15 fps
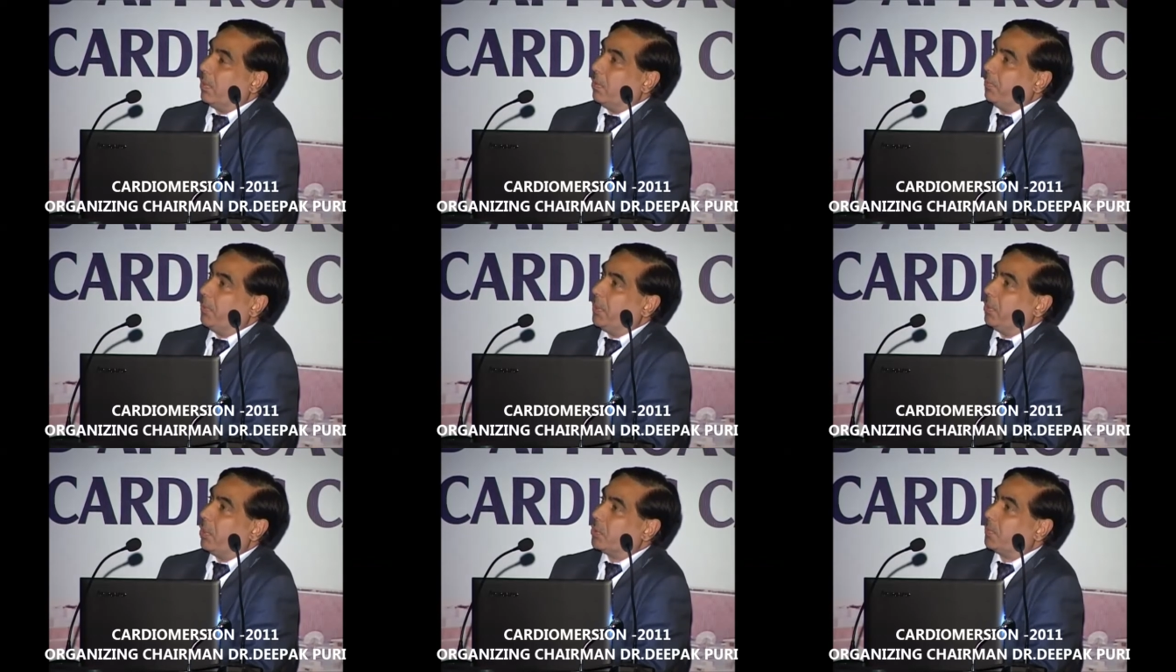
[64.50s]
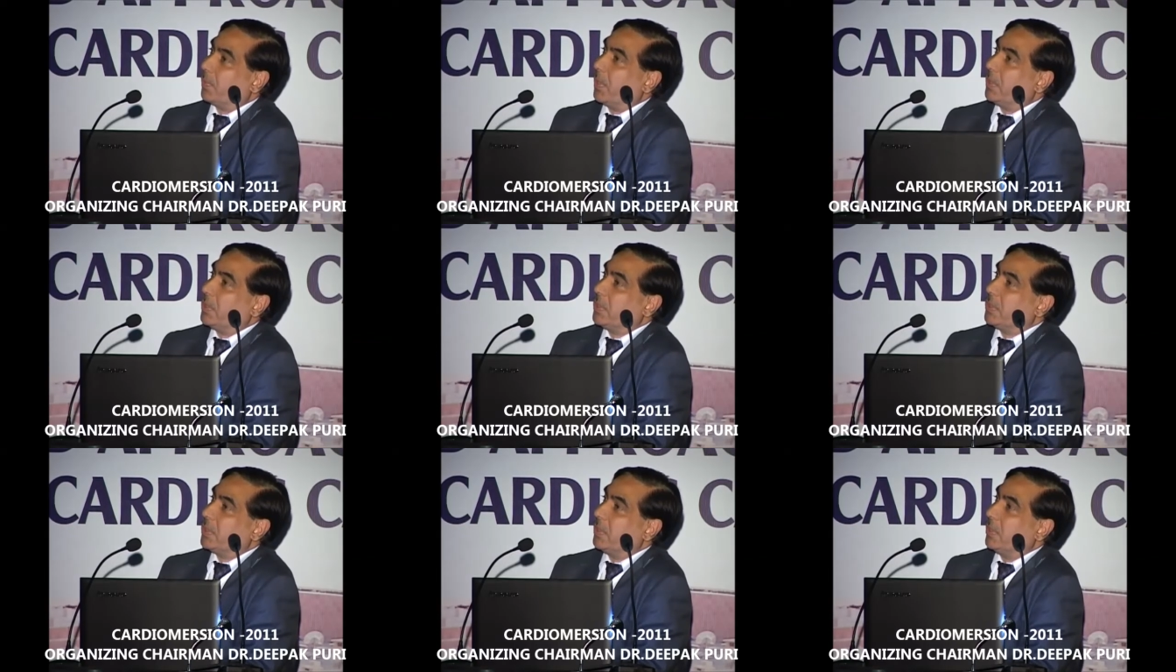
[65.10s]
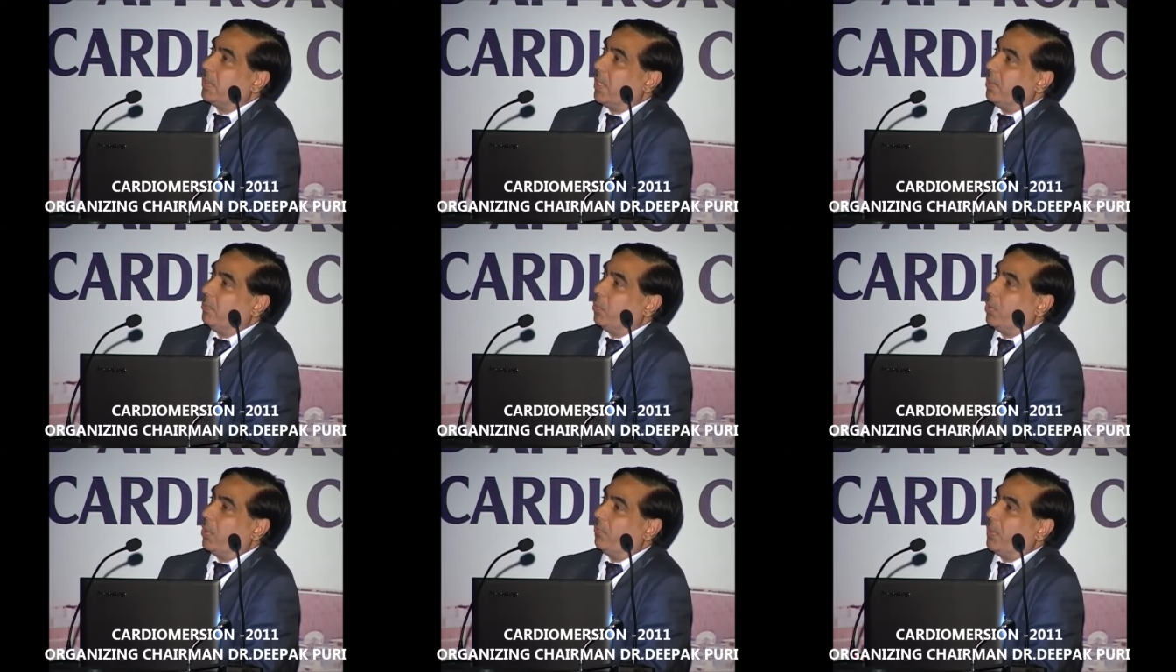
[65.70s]
repeat hospitalization and
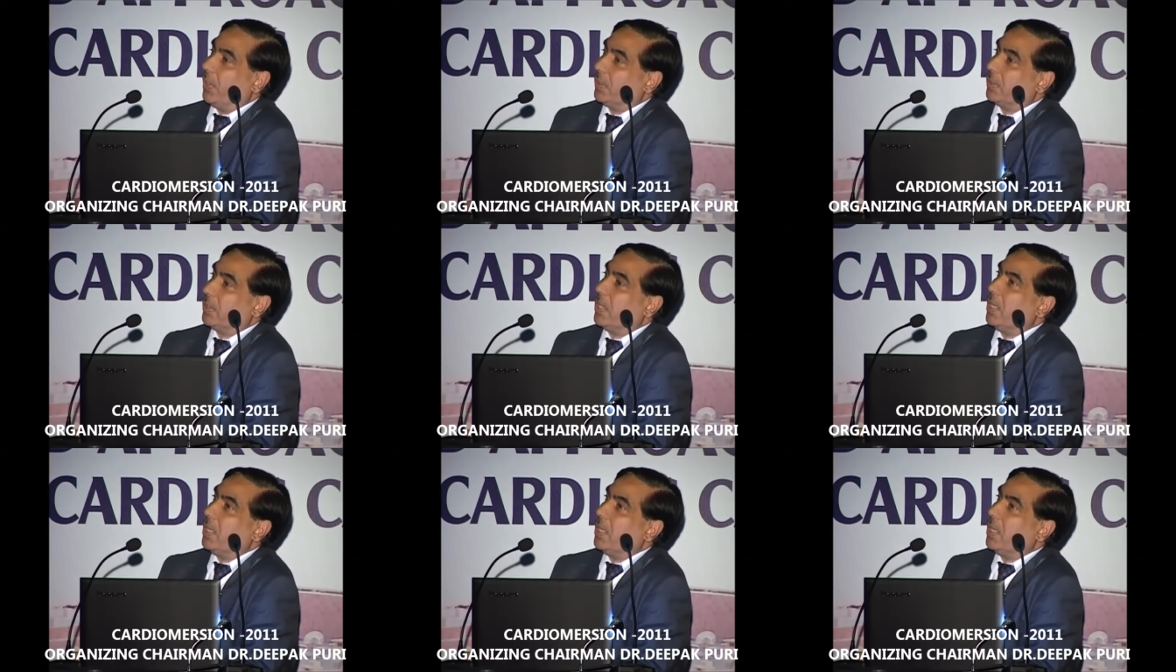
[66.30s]
mode of death.